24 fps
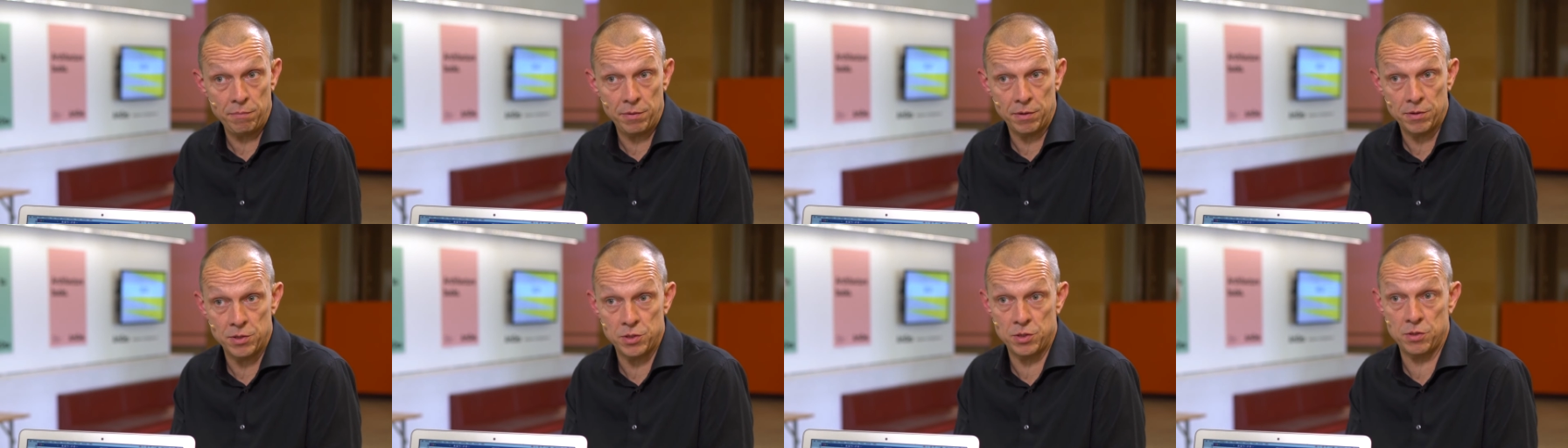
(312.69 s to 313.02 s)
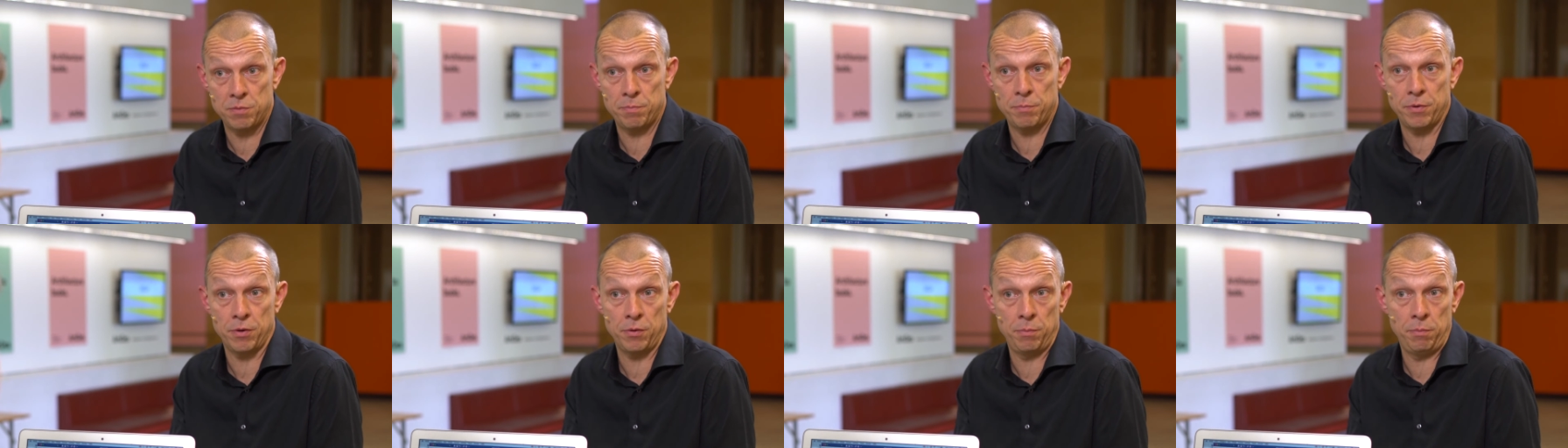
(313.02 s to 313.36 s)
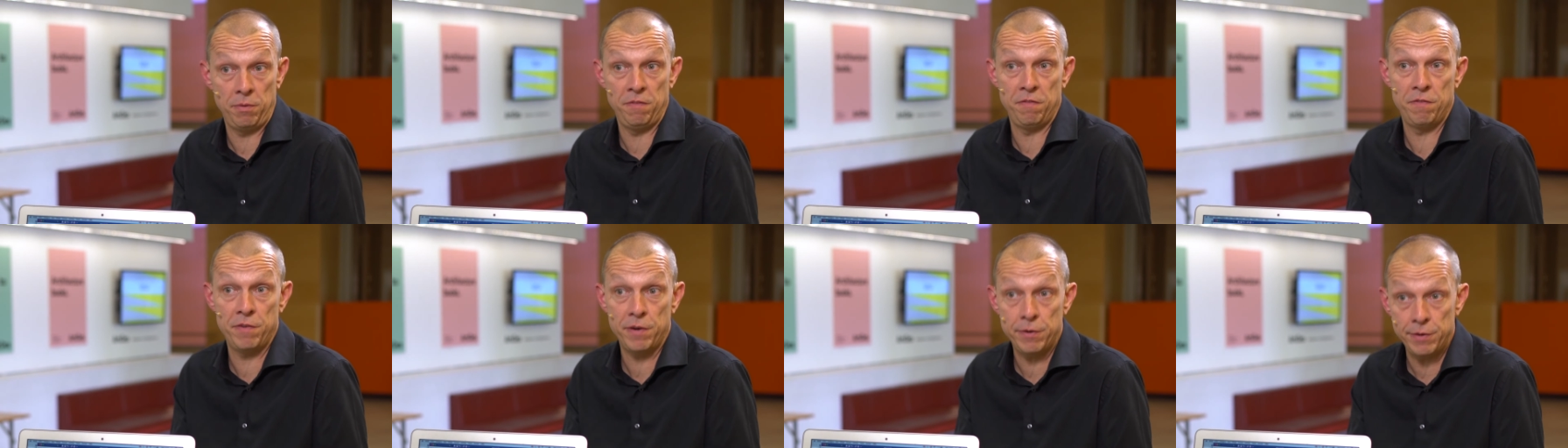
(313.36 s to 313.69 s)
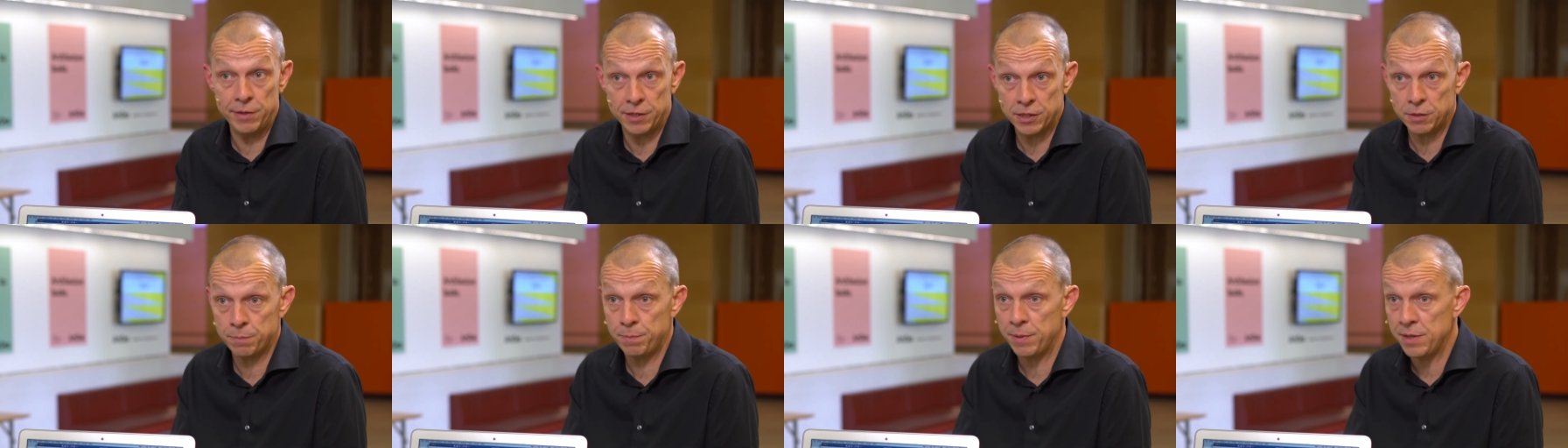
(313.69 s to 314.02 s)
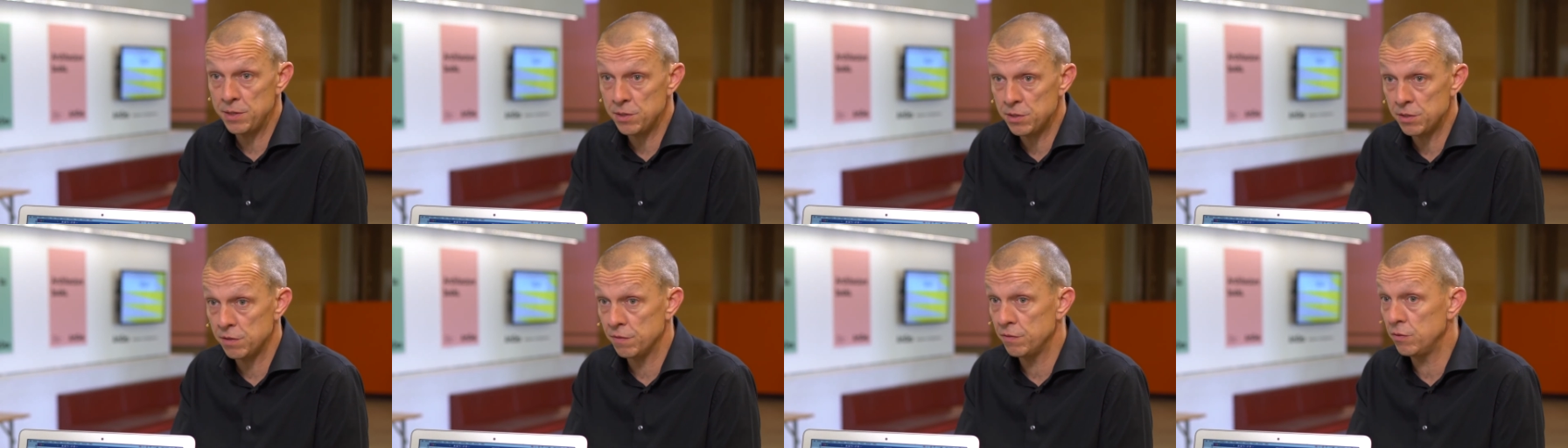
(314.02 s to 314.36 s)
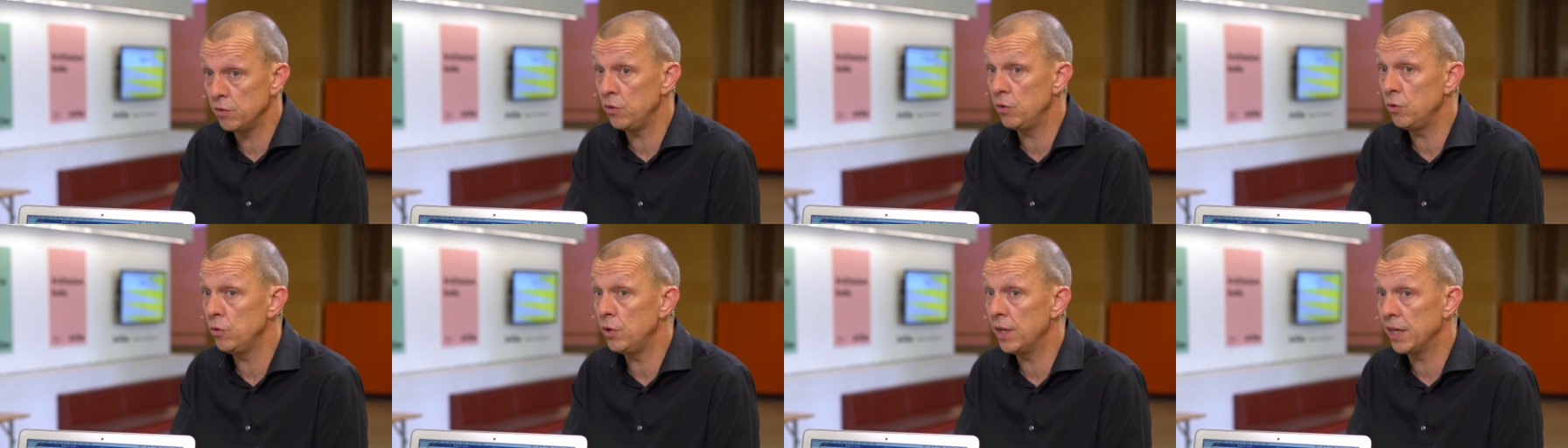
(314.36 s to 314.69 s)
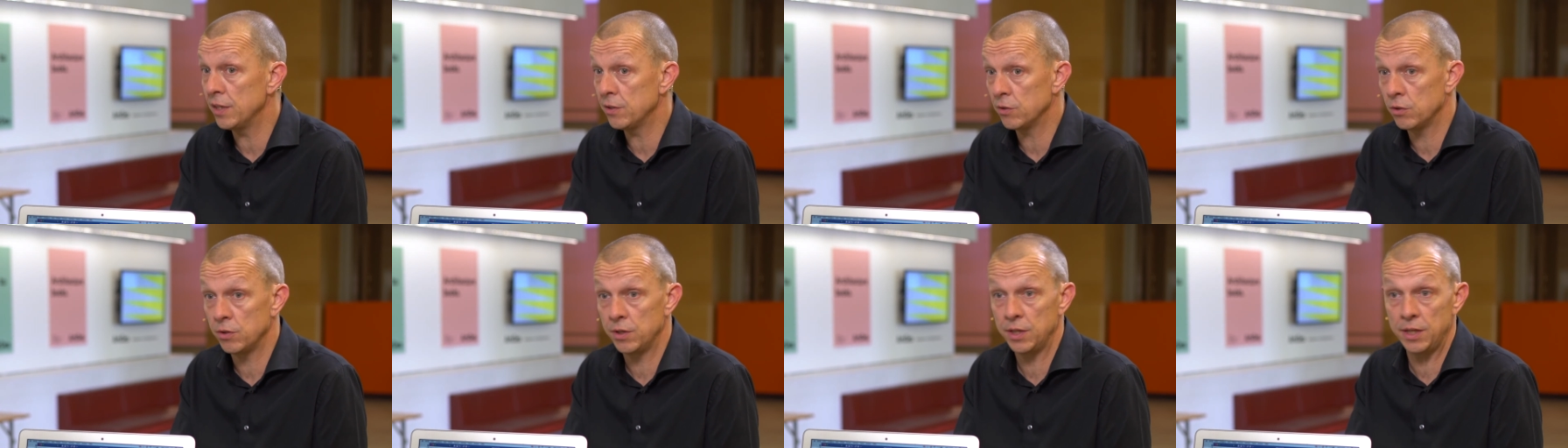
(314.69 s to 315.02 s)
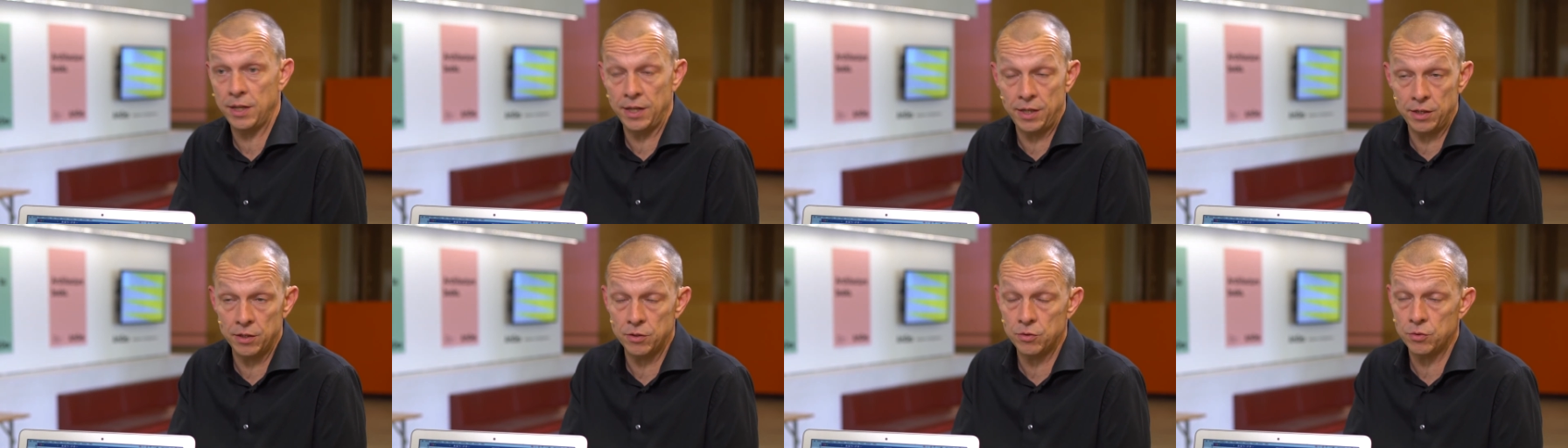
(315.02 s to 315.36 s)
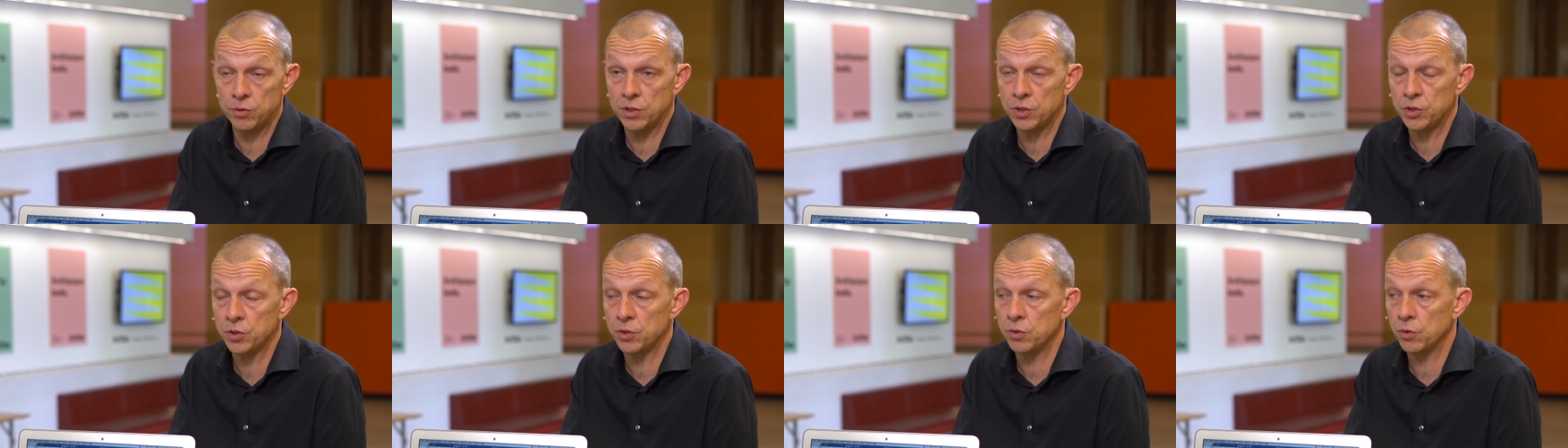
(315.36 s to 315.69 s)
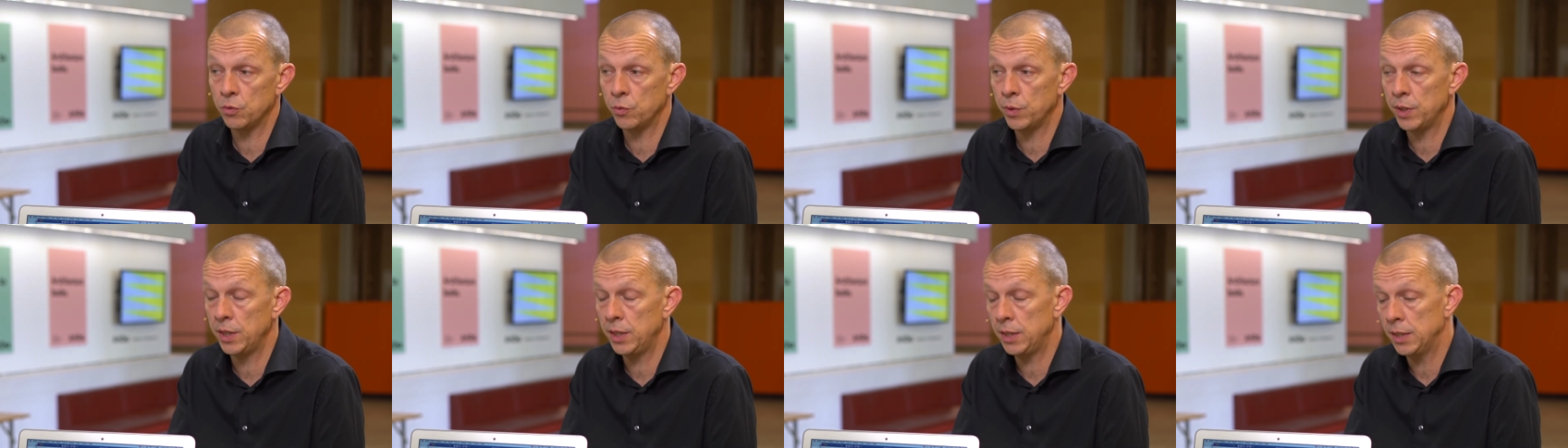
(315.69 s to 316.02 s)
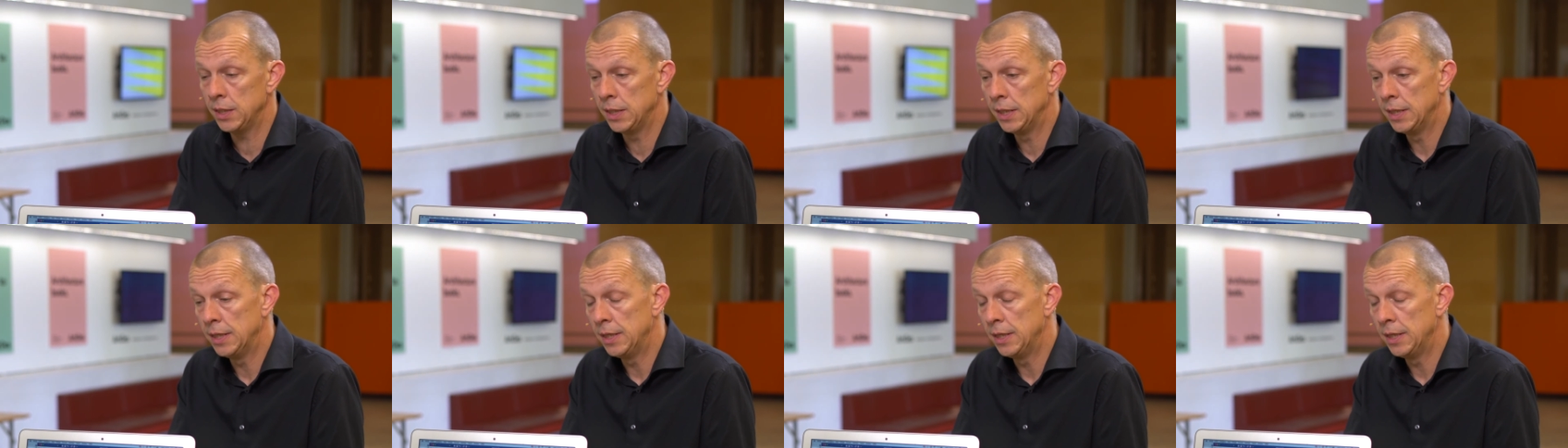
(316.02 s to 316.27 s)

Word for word: because it's going to be very expensive to do that a, in a traditional way.